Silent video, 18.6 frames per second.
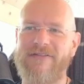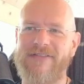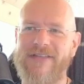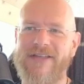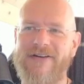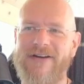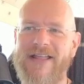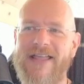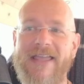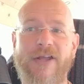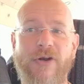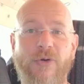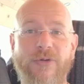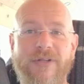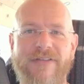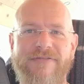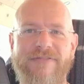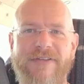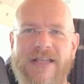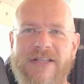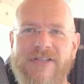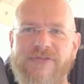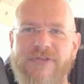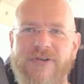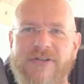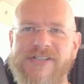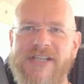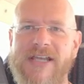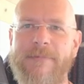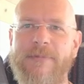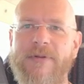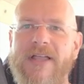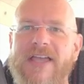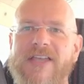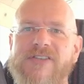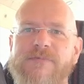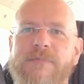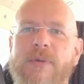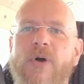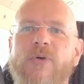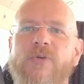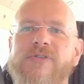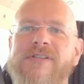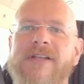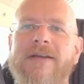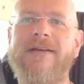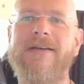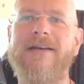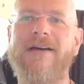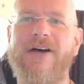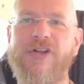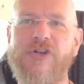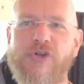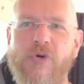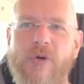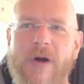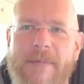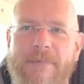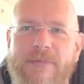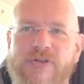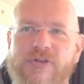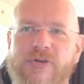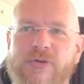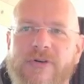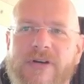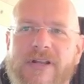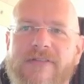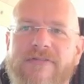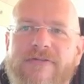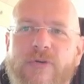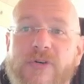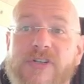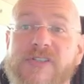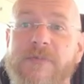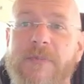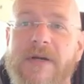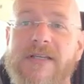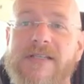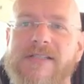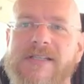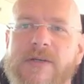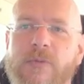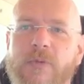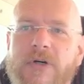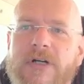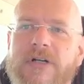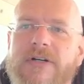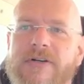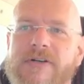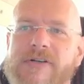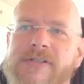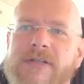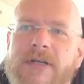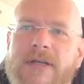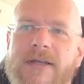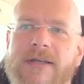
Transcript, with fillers: of the internet and OnlyFans, for example, has posed a new opportunity for spicy workers